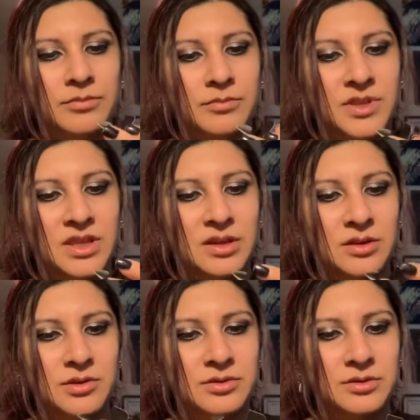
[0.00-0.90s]
But then
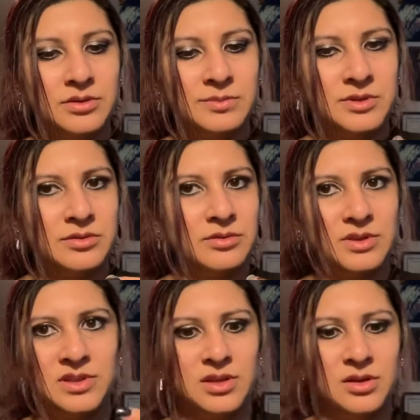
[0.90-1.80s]
it also
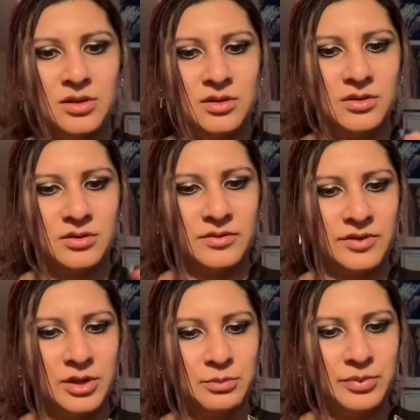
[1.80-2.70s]
smells
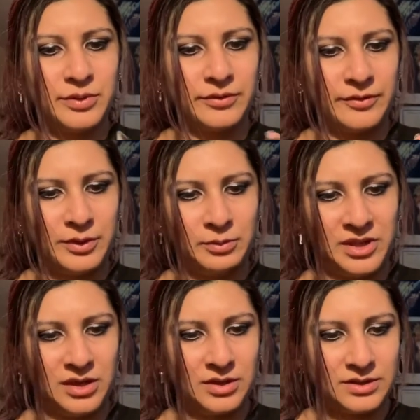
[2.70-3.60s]
very
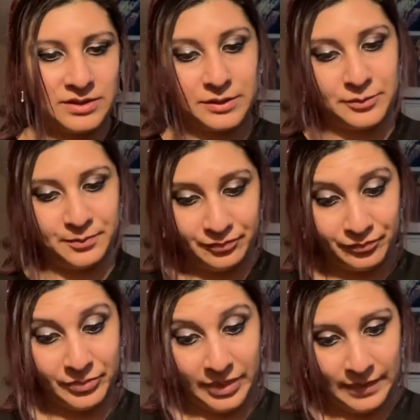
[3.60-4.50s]
perfumey, so
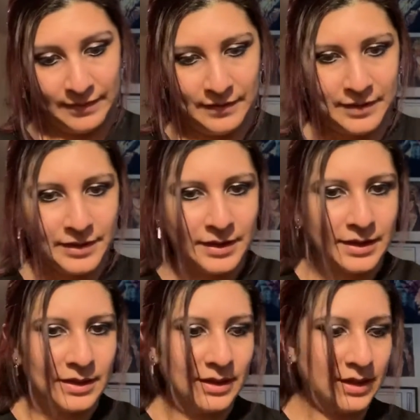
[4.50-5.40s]

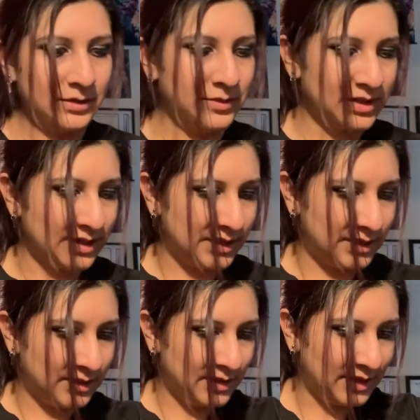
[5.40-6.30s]
that I'm gonna
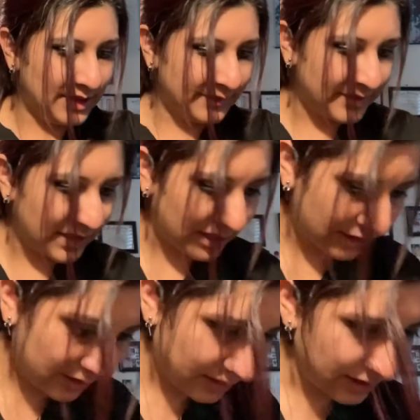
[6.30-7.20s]
leave there.
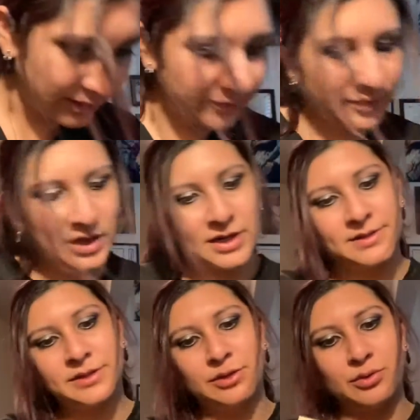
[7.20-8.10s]
And then you've
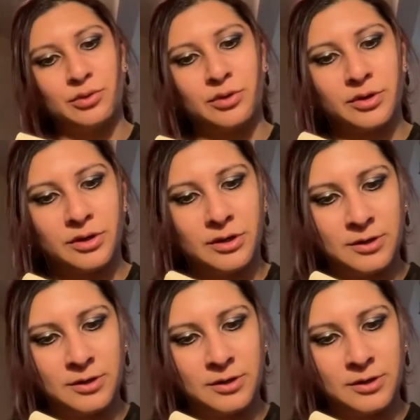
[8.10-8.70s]
got your